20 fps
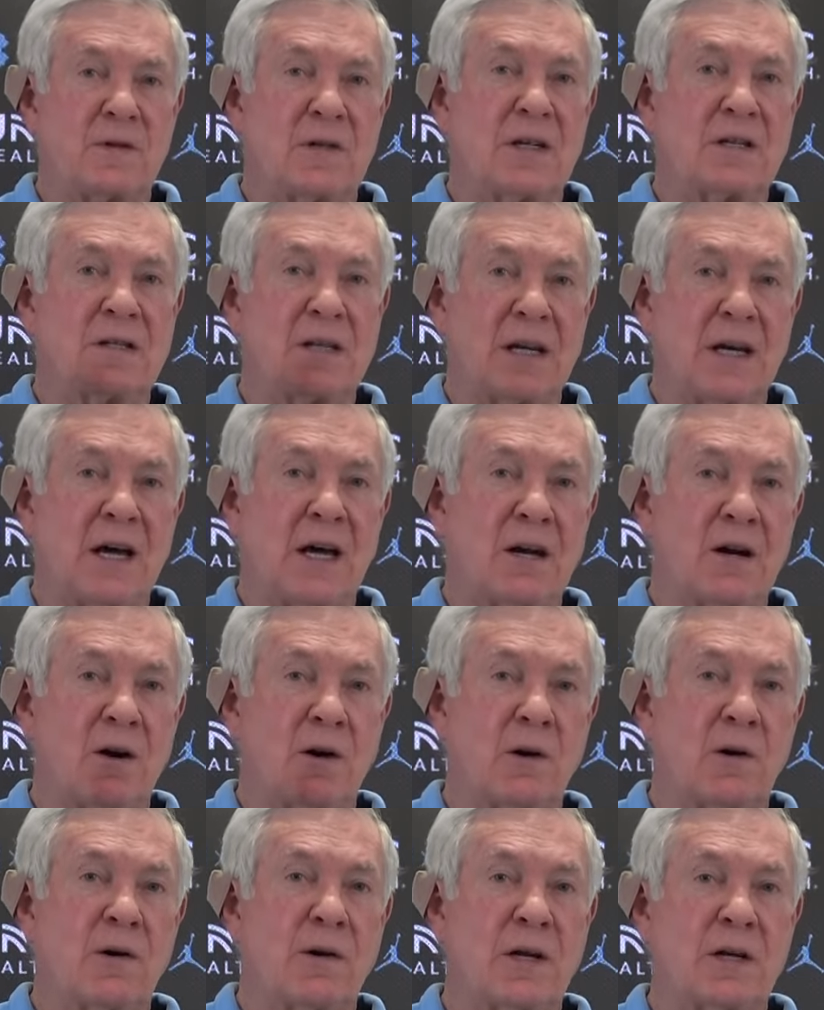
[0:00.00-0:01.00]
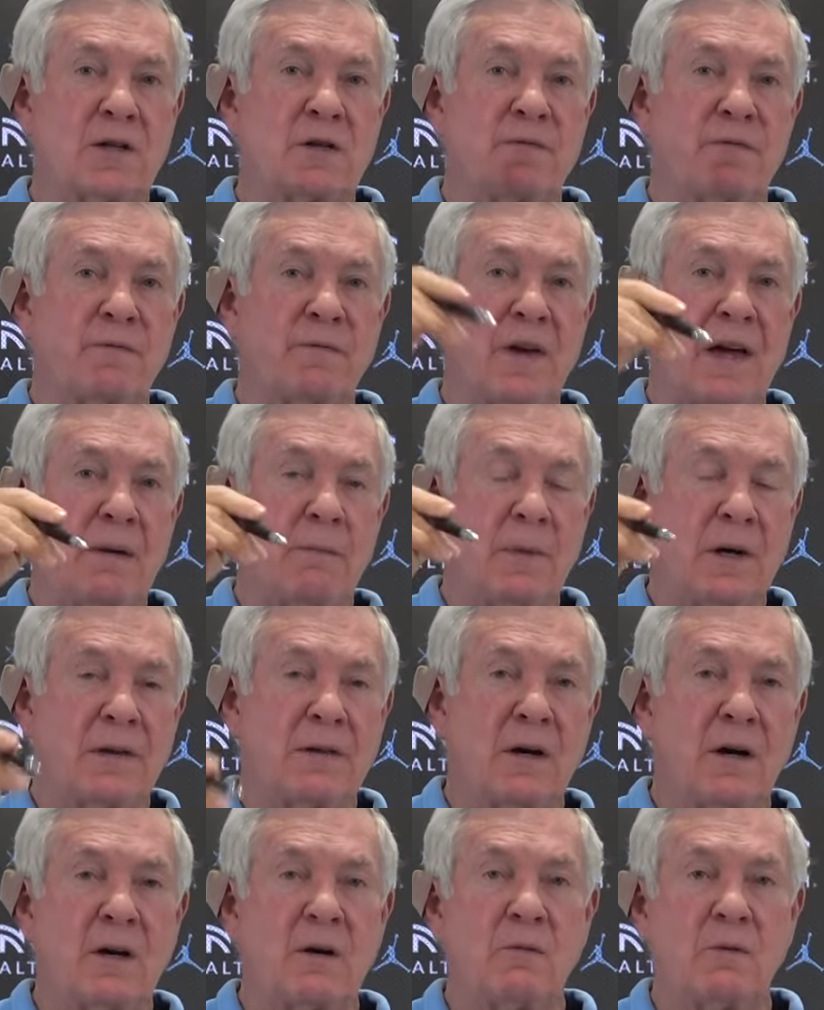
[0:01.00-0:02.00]
Since he got hurt, his family
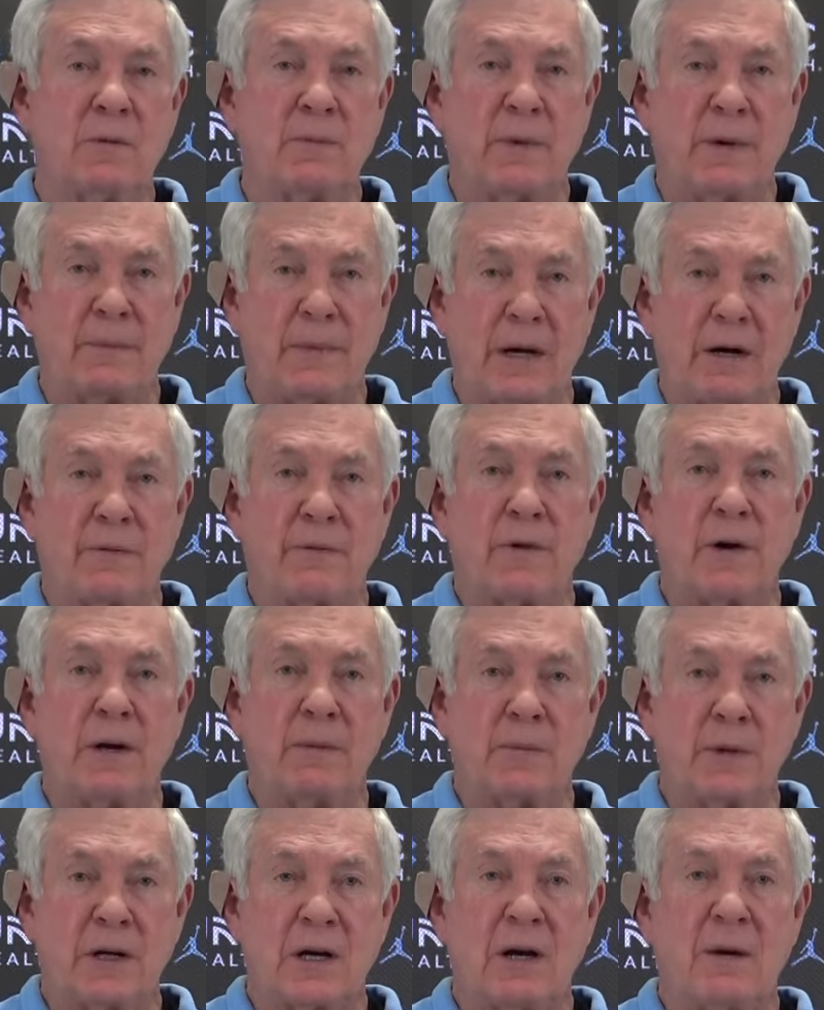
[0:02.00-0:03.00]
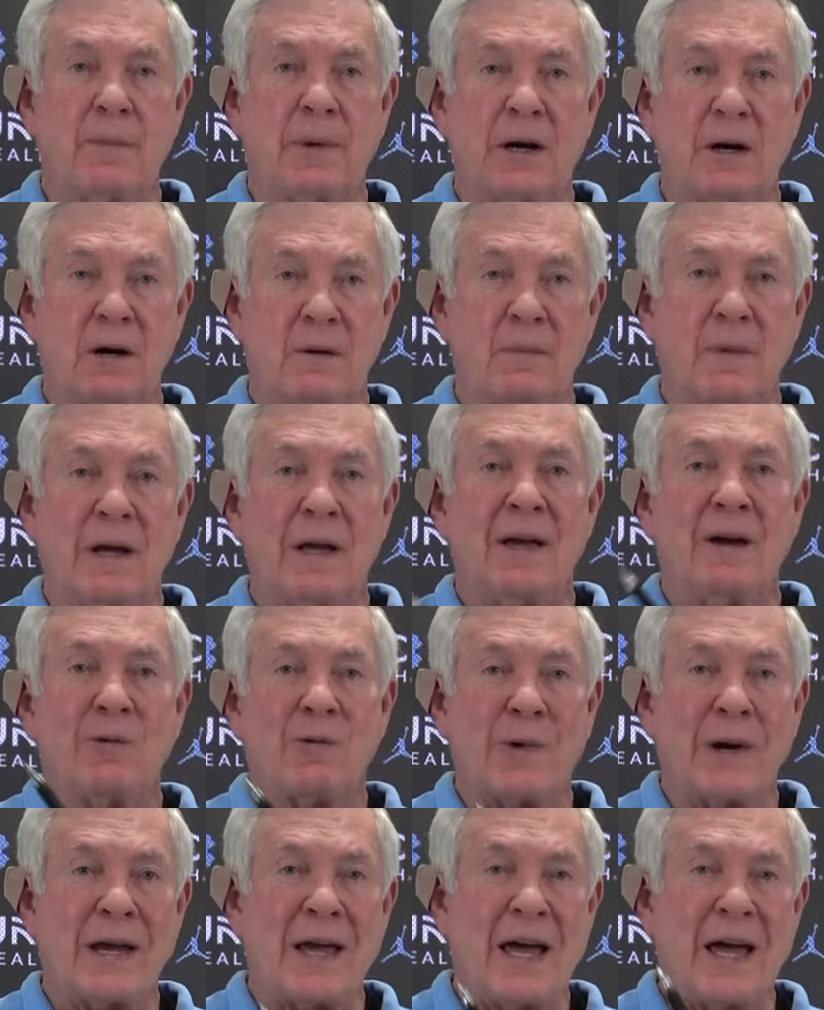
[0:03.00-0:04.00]
thought it would be better for him to come here,
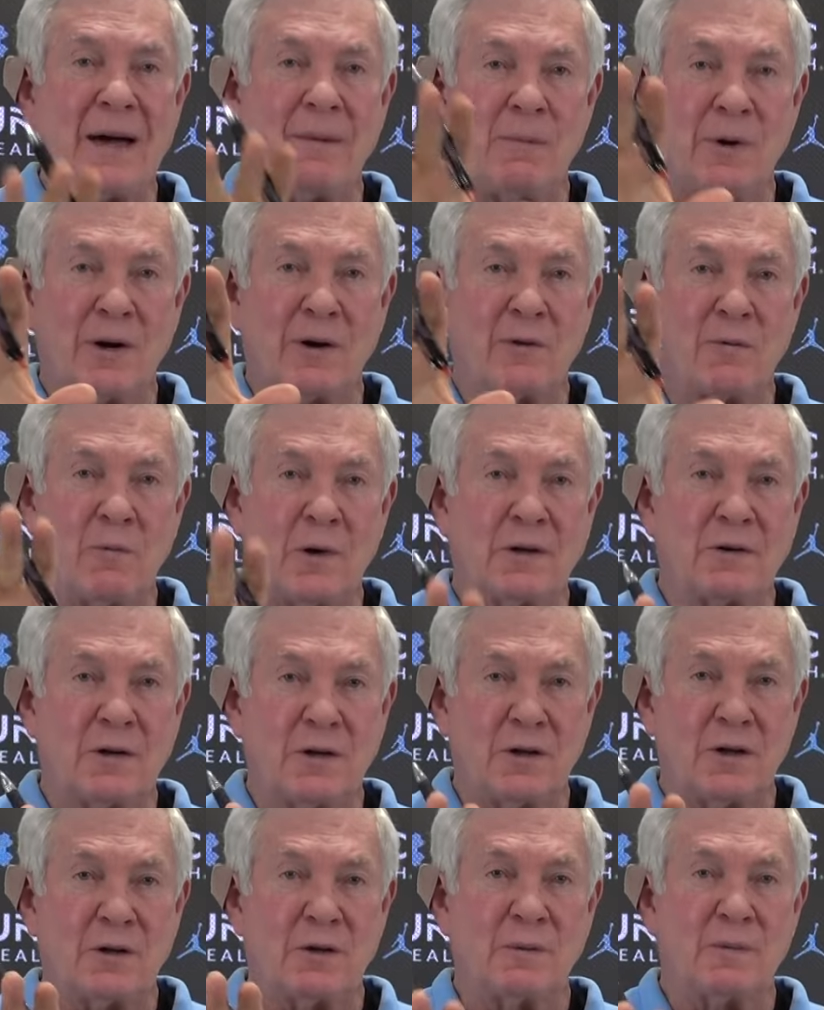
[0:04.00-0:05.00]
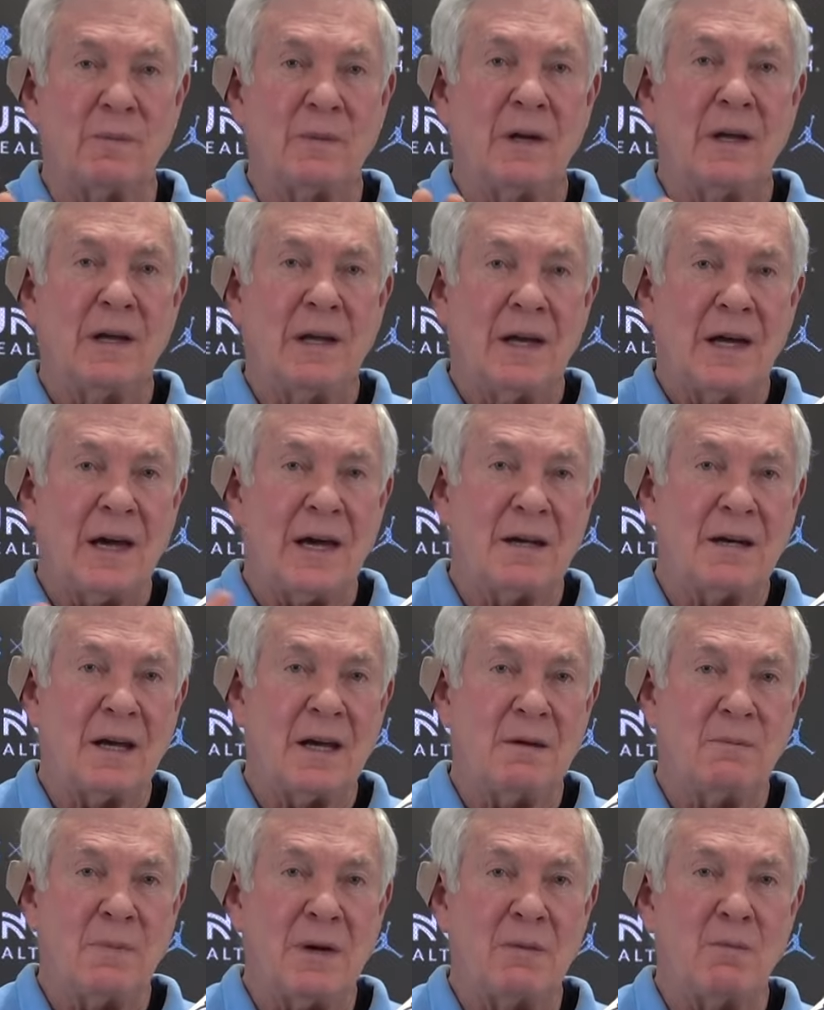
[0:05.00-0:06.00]
rehab, learn what to do,
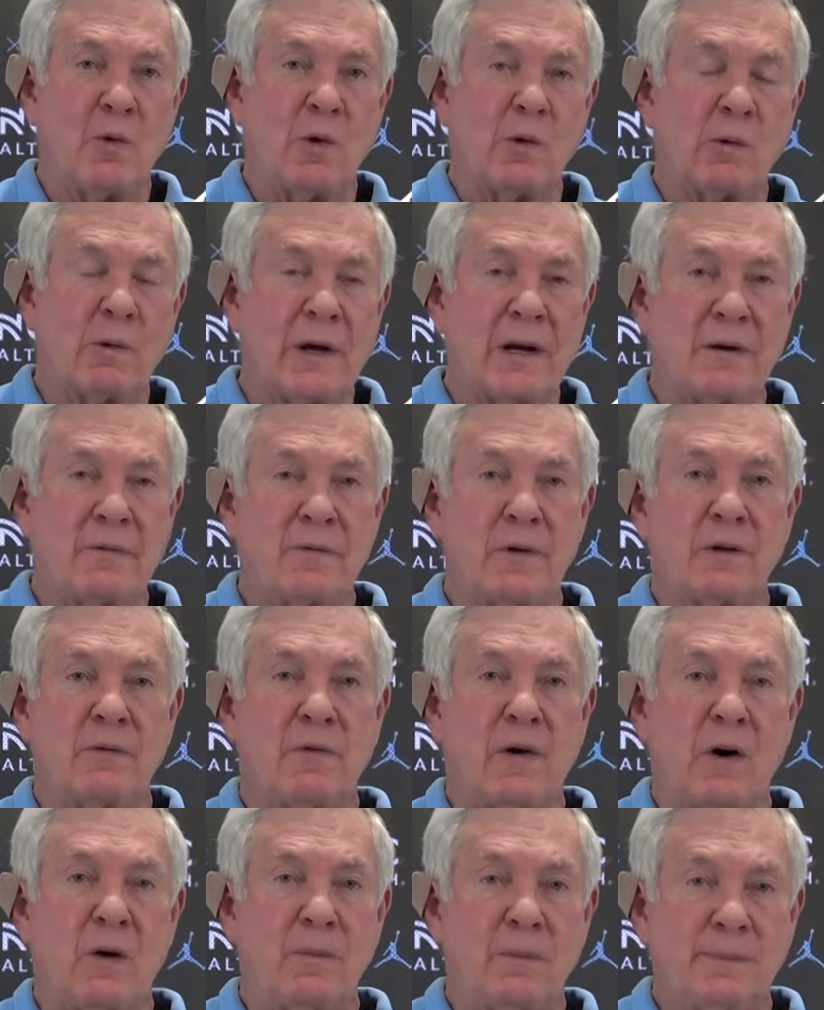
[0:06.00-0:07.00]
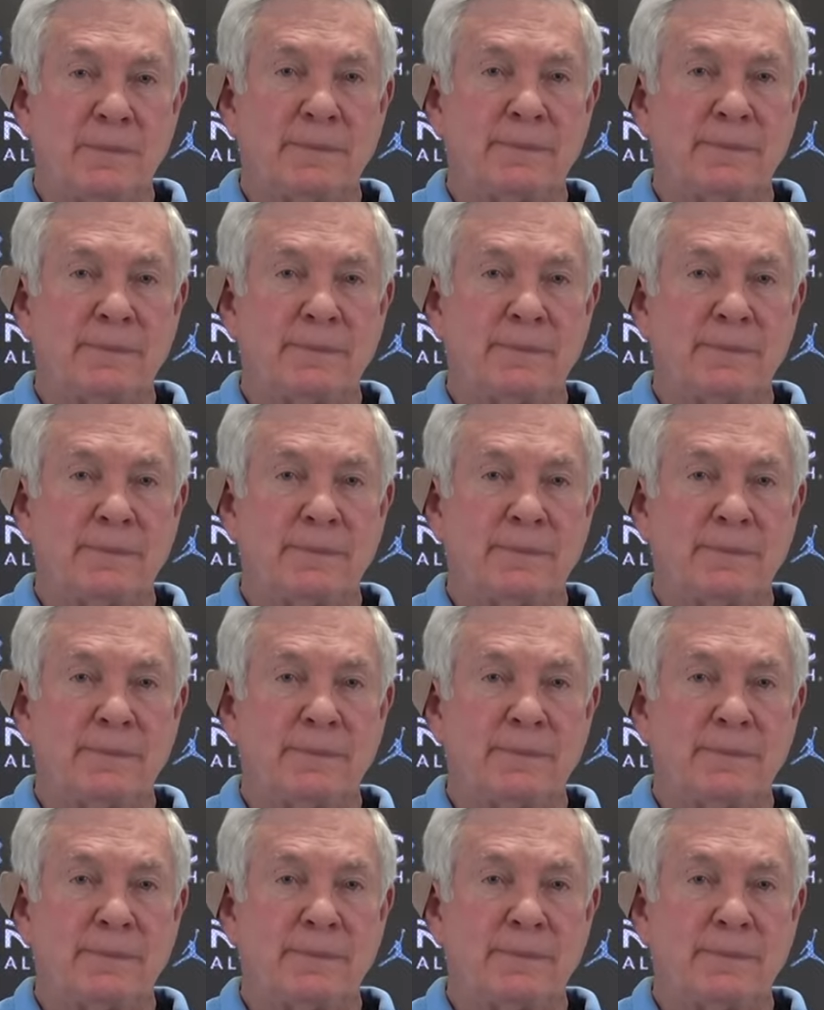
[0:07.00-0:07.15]
and be more ready for the fall.